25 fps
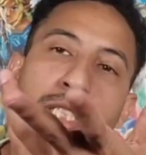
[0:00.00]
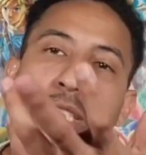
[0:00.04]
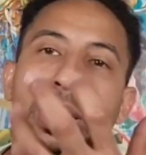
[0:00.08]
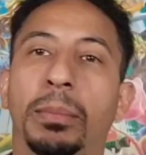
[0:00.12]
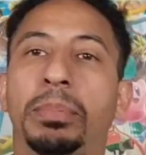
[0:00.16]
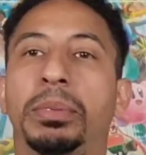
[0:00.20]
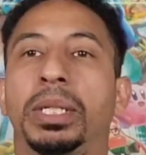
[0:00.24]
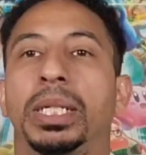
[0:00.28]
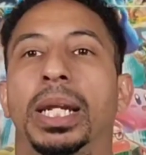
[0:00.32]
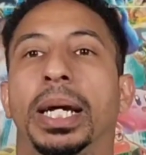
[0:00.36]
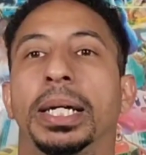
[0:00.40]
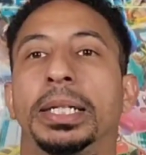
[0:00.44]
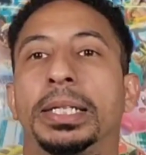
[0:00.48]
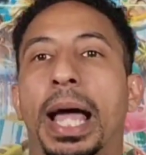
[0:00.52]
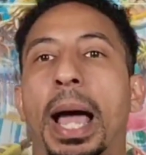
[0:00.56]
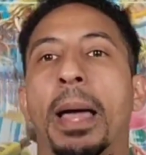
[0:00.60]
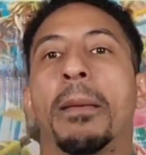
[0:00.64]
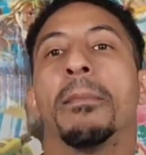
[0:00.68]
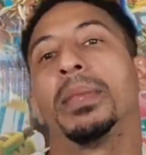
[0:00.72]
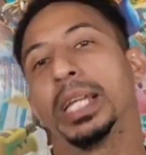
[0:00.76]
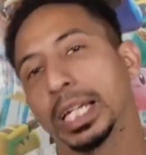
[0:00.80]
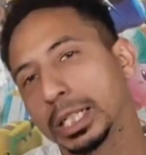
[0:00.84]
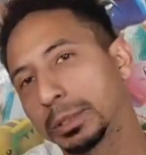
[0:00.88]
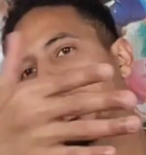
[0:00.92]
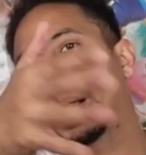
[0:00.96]
something like
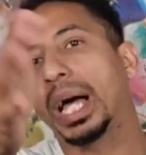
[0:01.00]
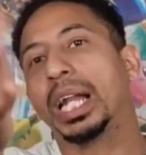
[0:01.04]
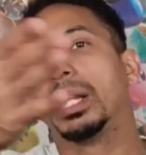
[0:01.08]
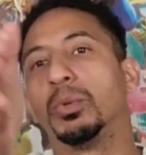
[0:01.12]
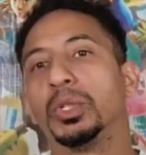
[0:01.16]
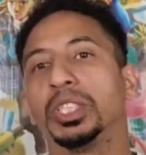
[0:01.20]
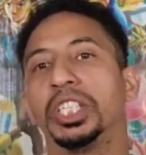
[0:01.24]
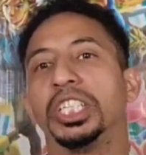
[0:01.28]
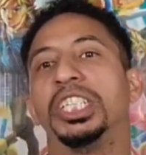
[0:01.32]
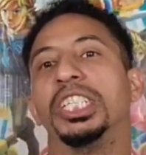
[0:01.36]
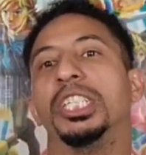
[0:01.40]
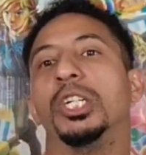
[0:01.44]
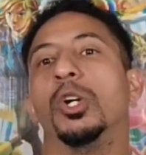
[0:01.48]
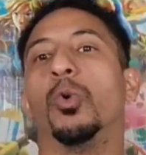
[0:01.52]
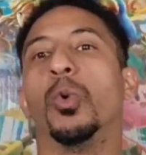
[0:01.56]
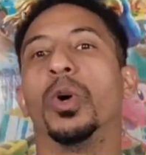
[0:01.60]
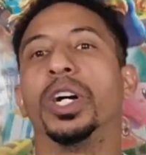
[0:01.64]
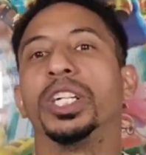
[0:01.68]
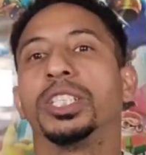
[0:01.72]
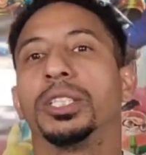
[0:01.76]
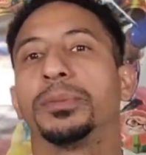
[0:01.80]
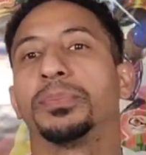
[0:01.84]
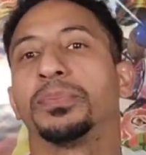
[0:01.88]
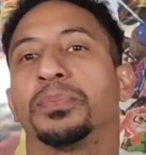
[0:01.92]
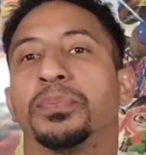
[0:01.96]
that. That's probably what the deal
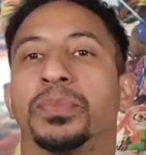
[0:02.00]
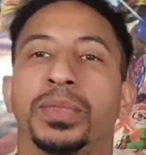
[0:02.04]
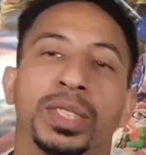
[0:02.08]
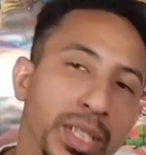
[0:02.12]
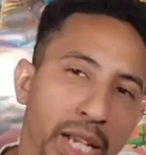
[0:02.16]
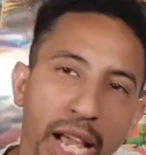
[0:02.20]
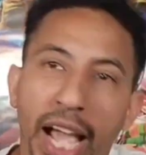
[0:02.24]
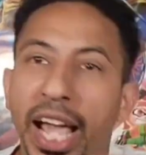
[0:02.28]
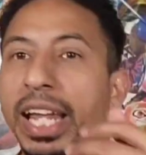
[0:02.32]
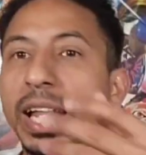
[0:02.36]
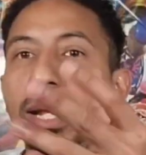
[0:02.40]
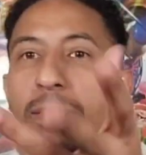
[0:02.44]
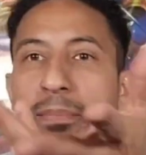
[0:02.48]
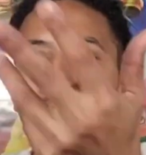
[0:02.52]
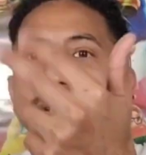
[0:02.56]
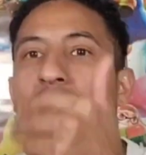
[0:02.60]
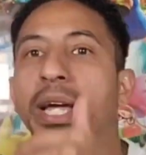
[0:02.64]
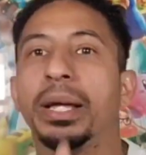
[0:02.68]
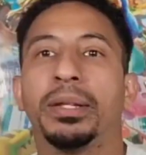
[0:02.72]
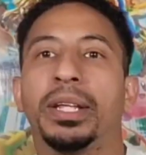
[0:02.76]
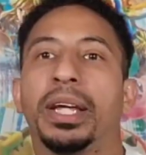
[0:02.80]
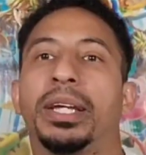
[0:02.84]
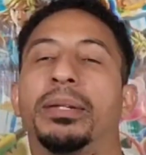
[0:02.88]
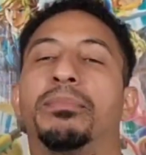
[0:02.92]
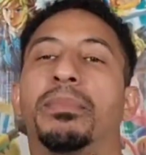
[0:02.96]
was. And then
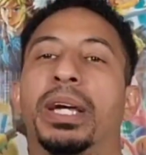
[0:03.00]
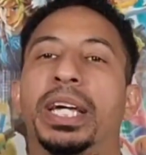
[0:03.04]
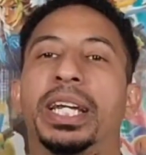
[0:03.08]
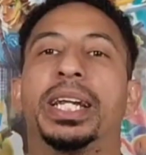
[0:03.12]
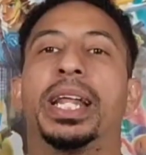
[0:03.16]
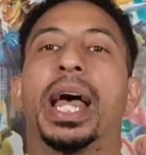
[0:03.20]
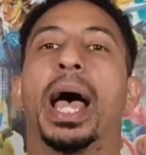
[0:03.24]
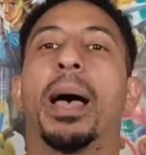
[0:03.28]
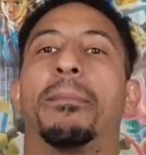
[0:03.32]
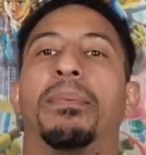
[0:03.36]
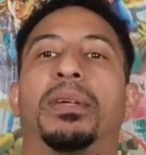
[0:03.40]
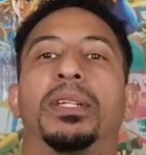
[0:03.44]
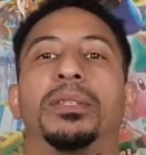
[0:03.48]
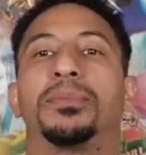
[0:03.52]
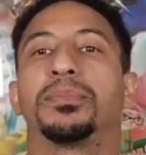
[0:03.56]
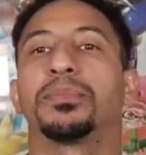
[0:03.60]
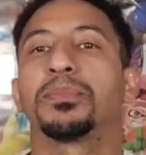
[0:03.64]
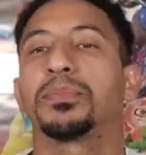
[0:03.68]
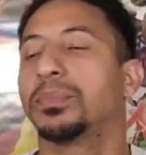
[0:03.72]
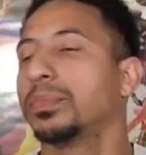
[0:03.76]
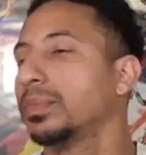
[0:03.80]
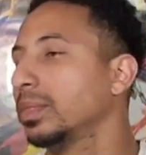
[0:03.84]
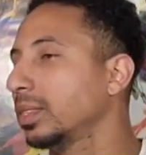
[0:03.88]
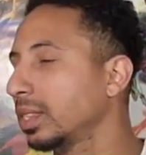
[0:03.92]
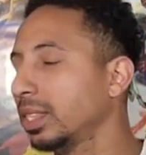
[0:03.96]
they, they made it happen.
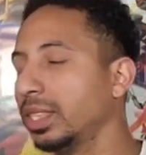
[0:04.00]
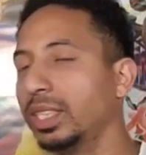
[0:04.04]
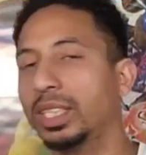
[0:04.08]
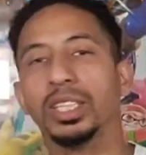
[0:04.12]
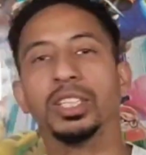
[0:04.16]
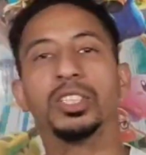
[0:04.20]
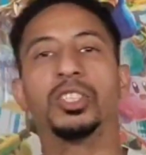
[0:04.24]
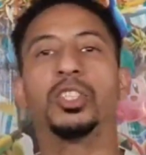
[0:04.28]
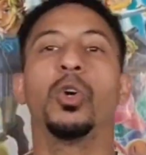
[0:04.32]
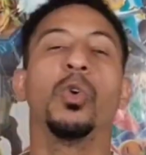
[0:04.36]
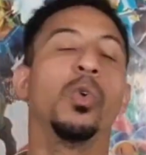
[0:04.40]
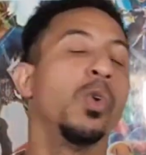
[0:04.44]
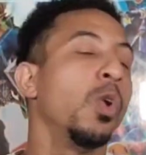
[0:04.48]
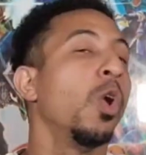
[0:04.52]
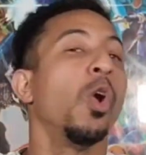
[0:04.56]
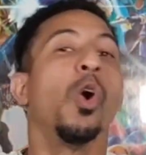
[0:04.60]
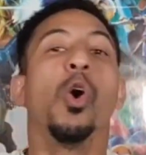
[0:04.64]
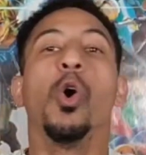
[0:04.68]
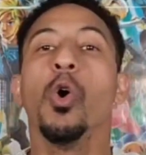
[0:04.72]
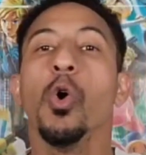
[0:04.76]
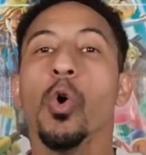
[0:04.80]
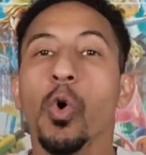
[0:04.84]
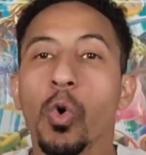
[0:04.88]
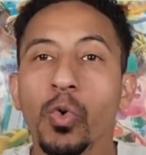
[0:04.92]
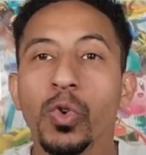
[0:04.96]
So
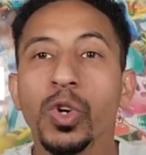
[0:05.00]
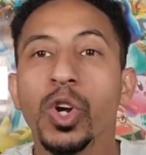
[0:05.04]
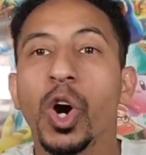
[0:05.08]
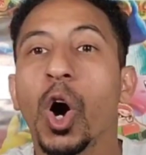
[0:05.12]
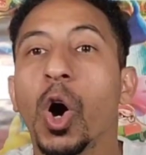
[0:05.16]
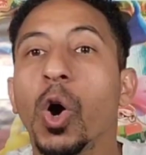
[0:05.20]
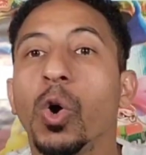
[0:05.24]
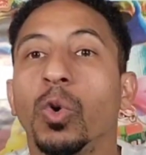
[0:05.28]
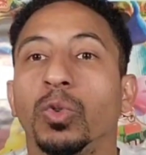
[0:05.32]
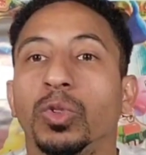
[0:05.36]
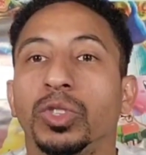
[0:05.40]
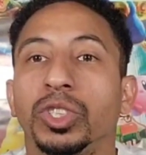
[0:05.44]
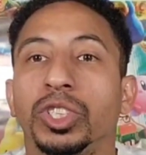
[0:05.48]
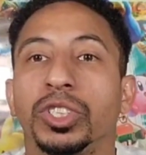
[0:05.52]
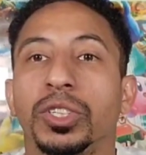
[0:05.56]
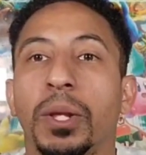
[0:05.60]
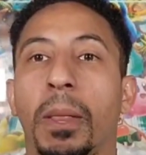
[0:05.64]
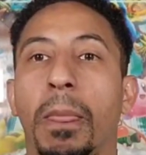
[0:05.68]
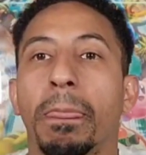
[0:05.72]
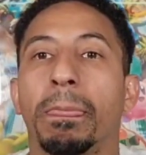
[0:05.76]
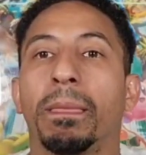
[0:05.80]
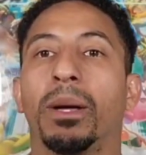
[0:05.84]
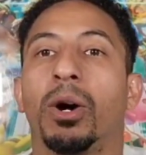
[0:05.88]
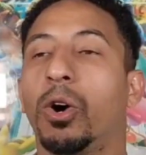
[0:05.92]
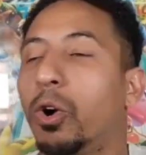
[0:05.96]
who knows?
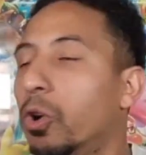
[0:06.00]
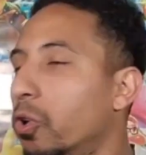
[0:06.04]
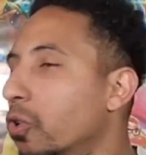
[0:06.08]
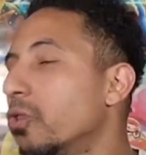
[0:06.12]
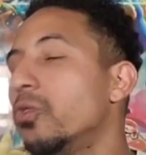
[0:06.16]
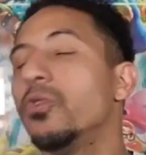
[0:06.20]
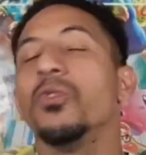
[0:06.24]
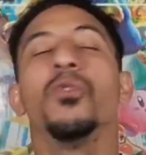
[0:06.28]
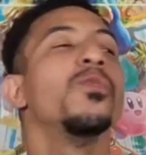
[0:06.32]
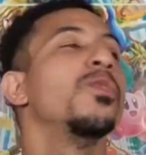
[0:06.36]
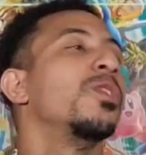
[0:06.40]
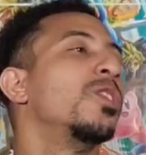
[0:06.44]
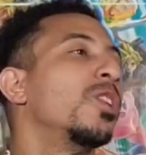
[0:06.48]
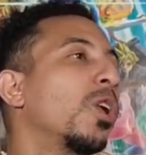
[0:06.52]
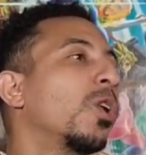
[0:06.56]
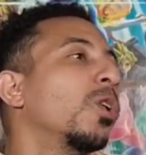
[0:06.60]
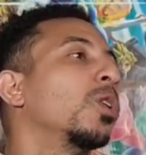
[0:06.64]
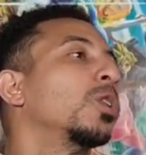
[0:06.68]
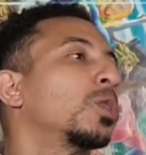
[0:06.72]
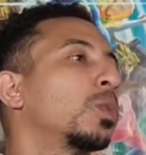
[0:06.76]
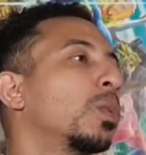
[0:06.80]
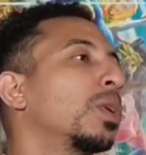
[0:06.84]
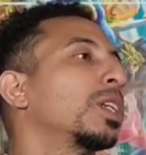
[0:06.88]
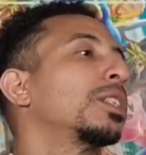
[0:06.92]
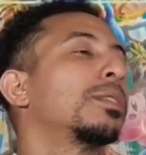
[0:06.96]
Who
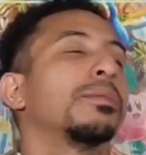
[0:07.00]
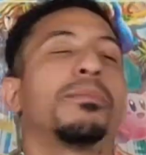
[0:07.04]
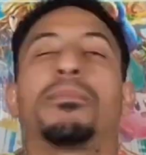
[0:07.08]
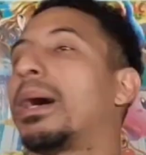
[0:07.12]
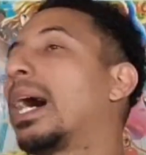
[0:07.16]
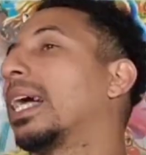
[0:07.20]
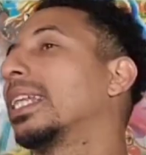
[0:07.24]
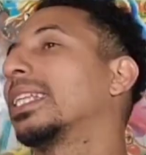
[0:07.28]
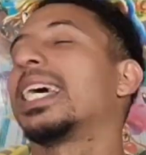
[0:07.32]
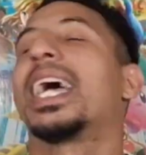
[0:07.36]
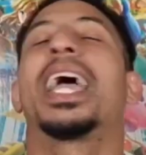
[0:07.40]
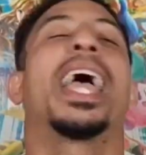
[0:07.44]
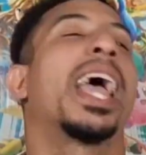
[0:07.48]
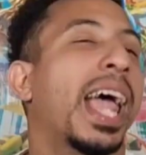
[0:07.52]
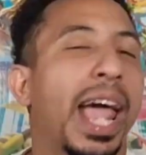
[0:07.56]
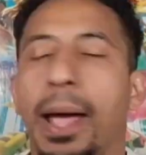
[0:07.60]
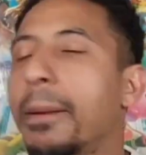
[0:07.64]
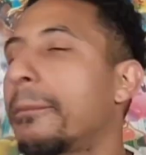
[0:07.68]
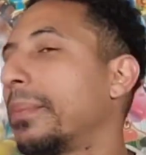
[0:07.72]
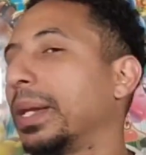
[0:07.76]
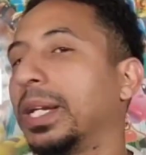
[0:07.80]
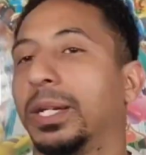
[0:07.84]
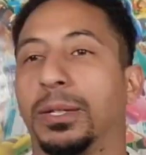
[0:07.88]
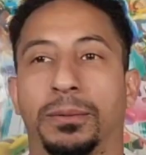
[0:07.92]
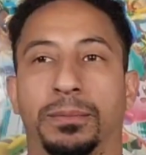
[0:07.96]
knows what's about to
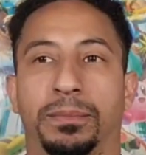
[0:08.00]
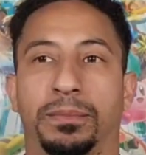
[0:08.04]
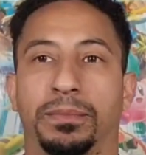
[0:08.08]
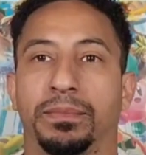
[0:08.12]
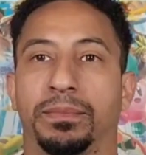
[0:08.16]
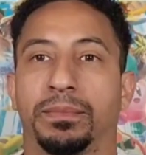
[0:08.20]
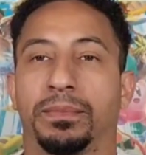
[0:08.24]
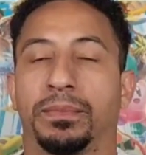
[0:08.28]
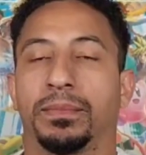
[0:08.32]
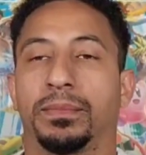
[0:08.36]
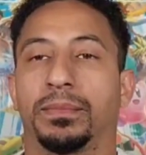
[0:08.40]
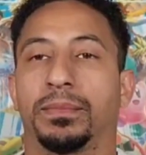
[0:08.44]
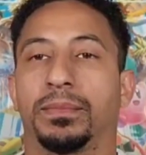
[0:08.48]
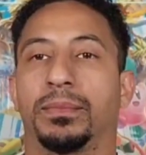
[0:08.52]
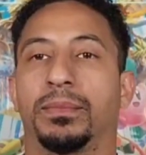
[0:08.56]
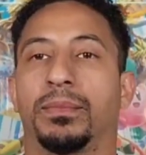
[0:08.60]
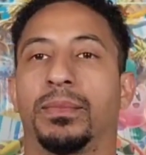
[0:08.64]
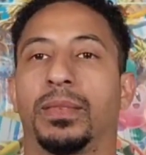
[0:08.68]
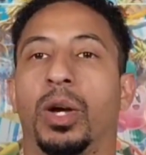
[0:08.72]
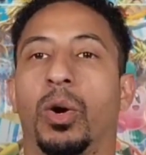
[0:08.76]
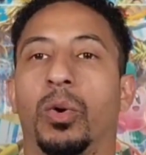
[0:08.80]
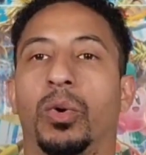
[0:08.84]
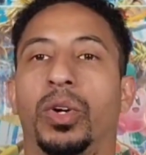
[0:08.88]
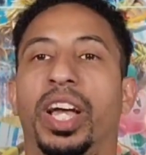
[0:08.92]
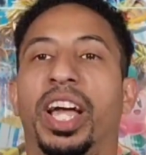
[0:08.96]
happen?
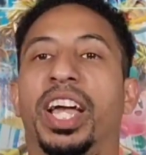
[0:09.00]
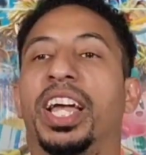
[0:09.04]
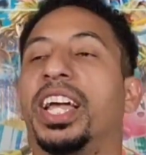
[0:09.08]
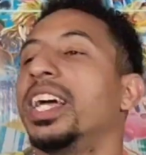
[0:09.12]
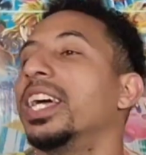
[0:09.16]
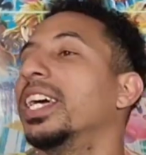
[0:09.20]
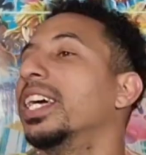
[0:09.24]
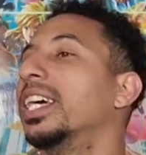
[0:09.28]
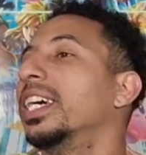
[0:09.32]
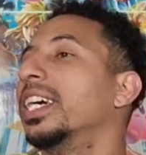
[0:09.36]
Okay?